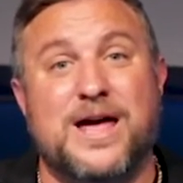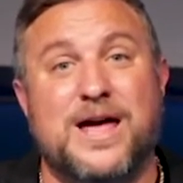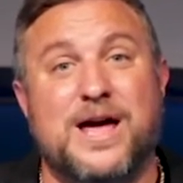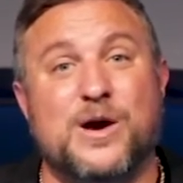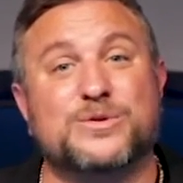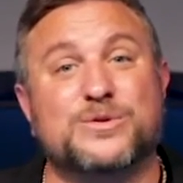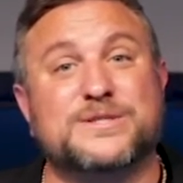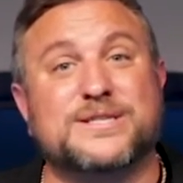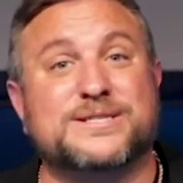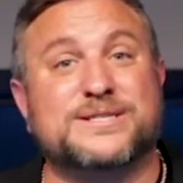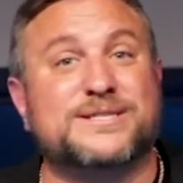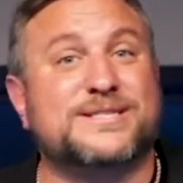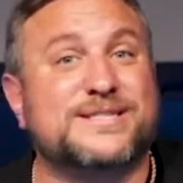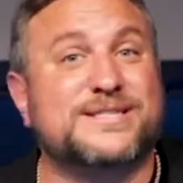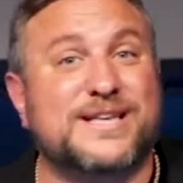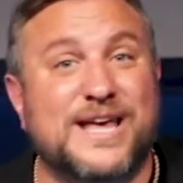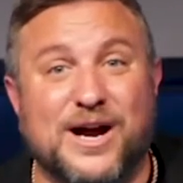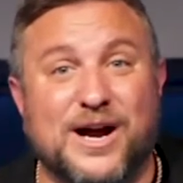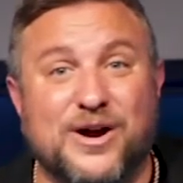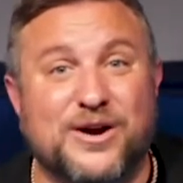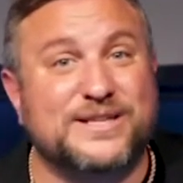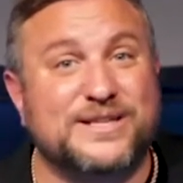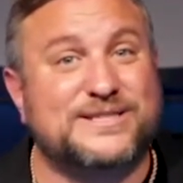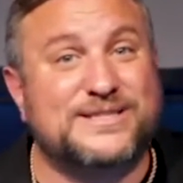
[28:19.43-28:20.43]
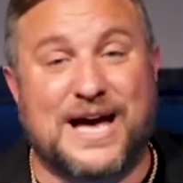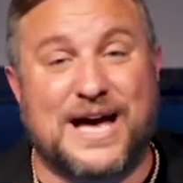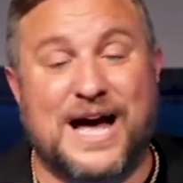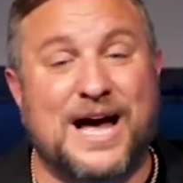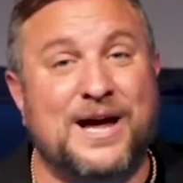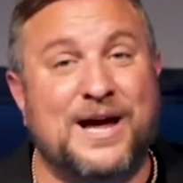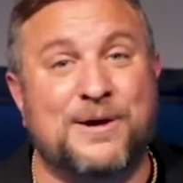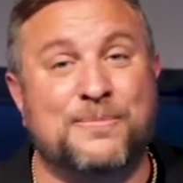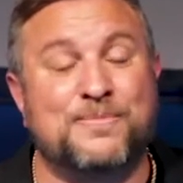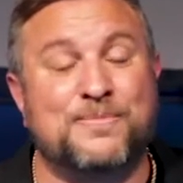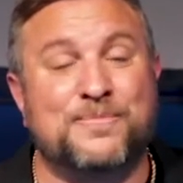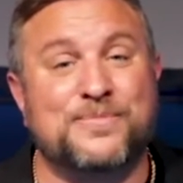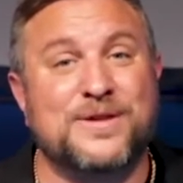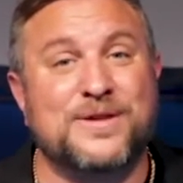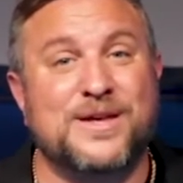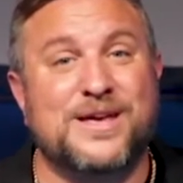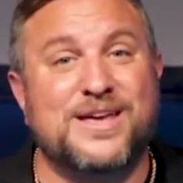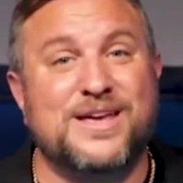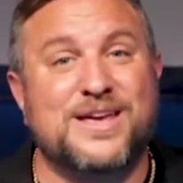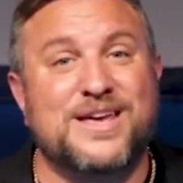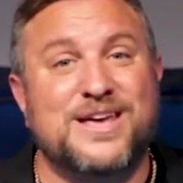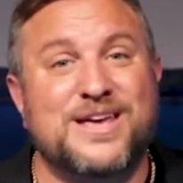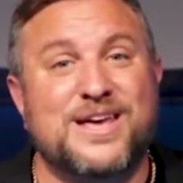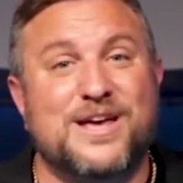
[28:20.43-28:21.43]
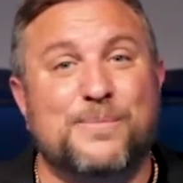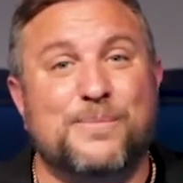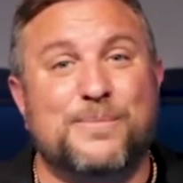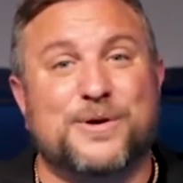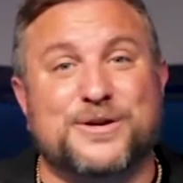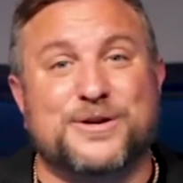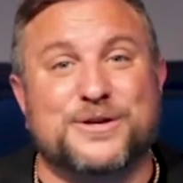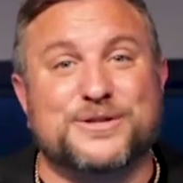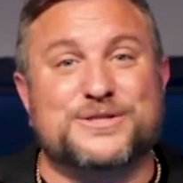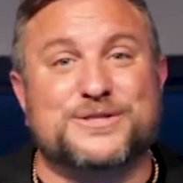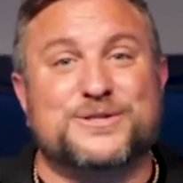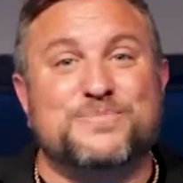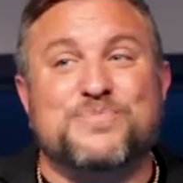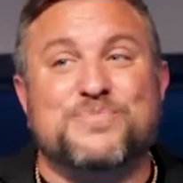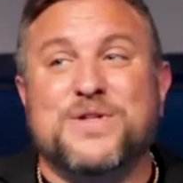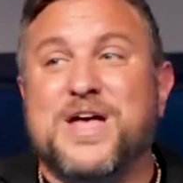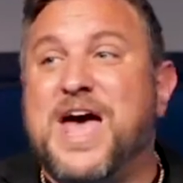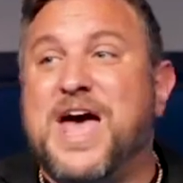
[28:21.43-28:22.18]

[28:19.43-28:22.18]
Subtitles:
It was a scary time because